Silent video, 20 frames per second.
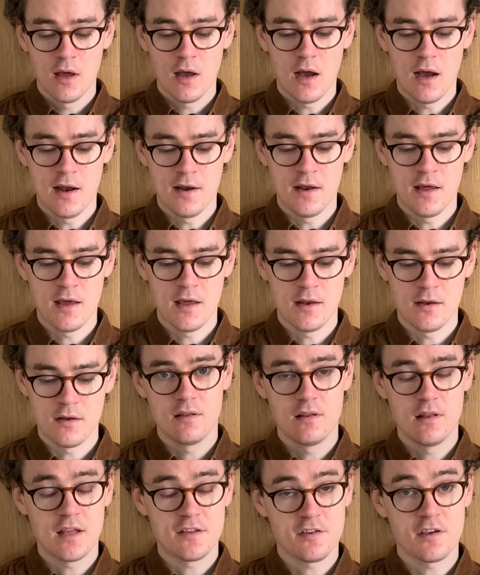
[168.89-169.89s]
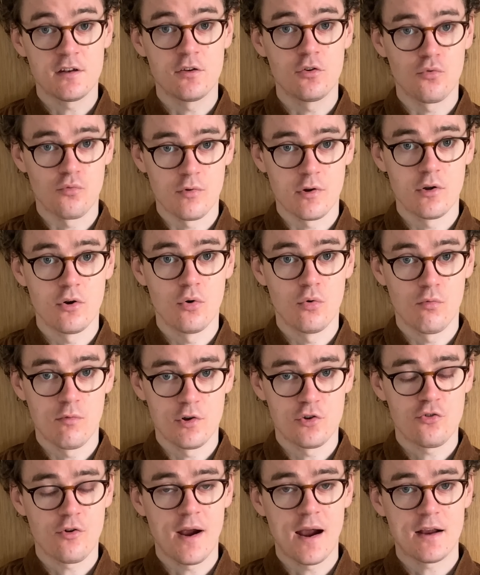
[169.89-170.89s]
and then letting the reel
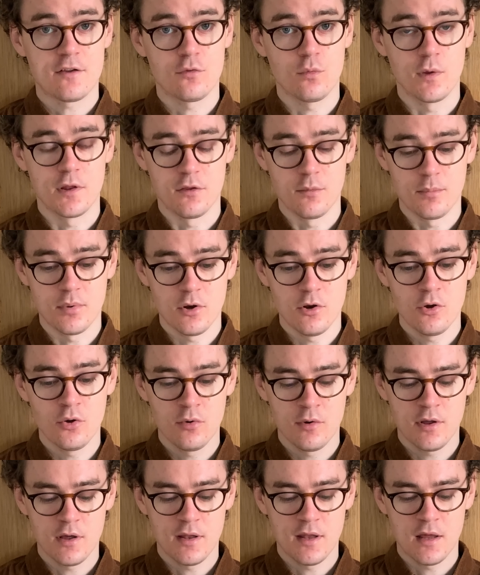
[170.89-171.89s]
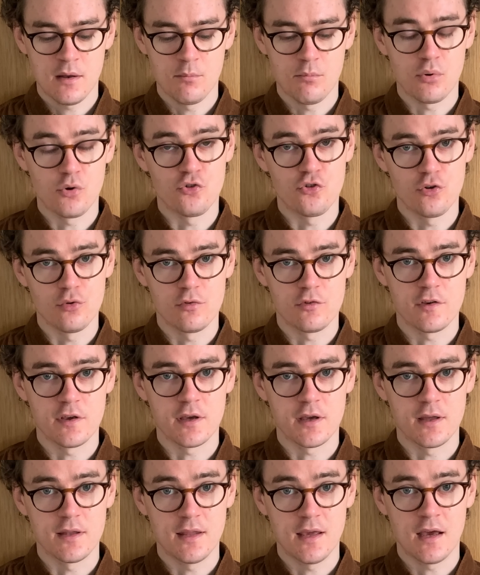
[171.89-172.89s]
retract with the balloon and then
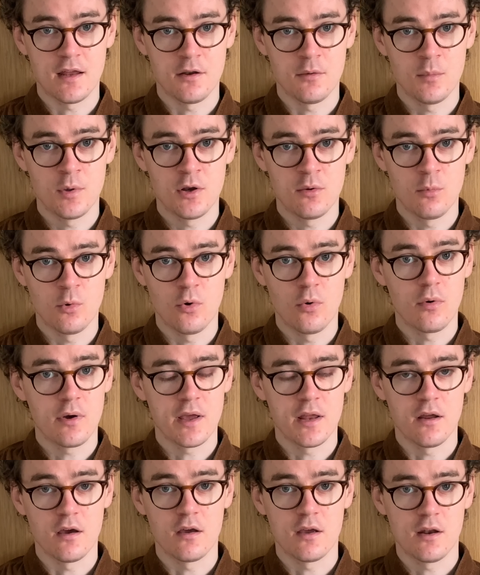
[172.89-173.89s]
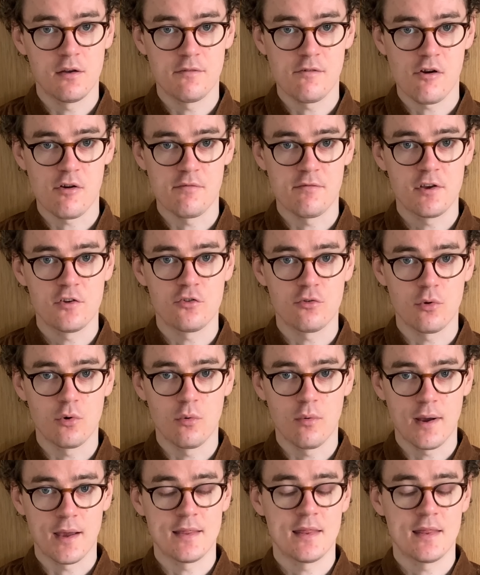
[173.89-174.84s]
producing the Animinimal in a very visual way.